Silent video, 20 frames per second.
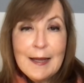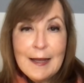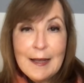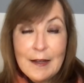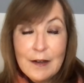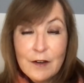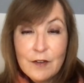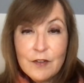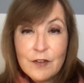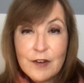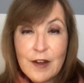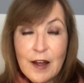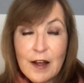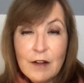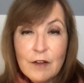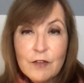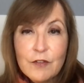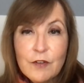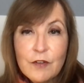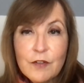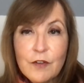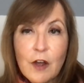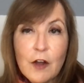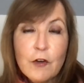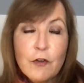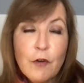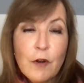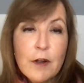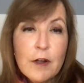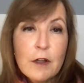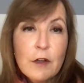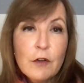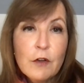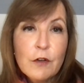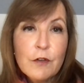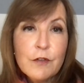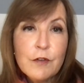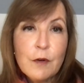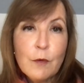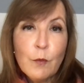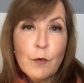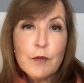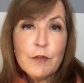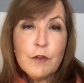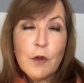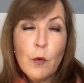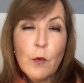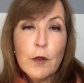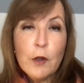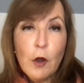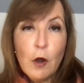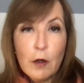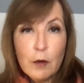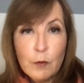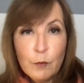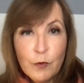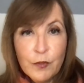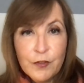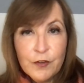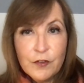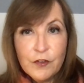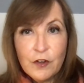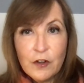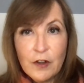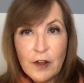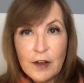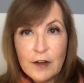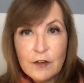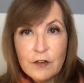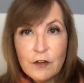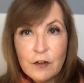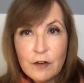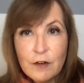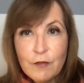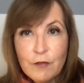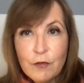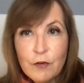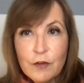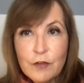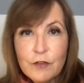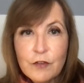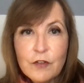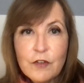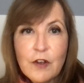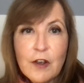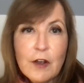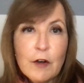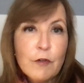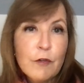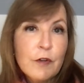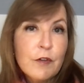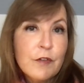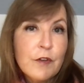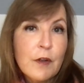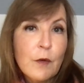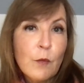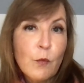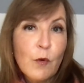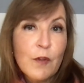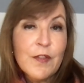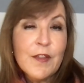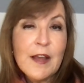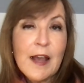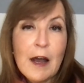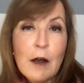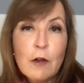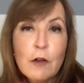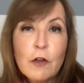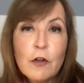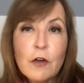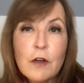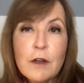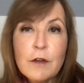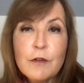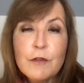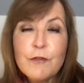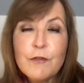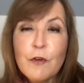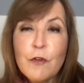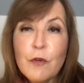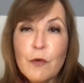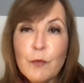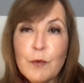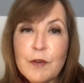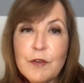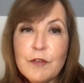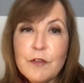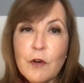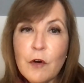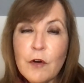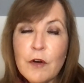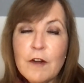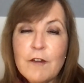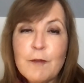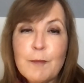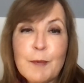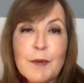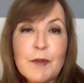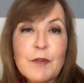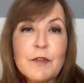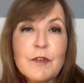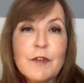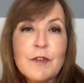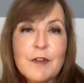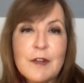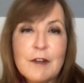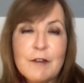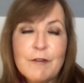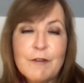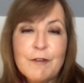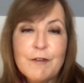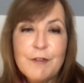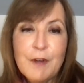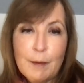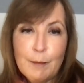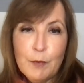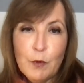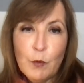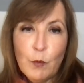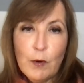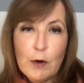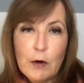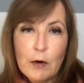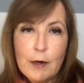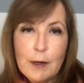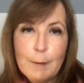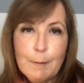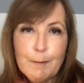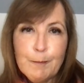In his analysis, Andrea looks at what's going on with the delayed deliveries to tanneries and what the outlook is for the restart of business in February.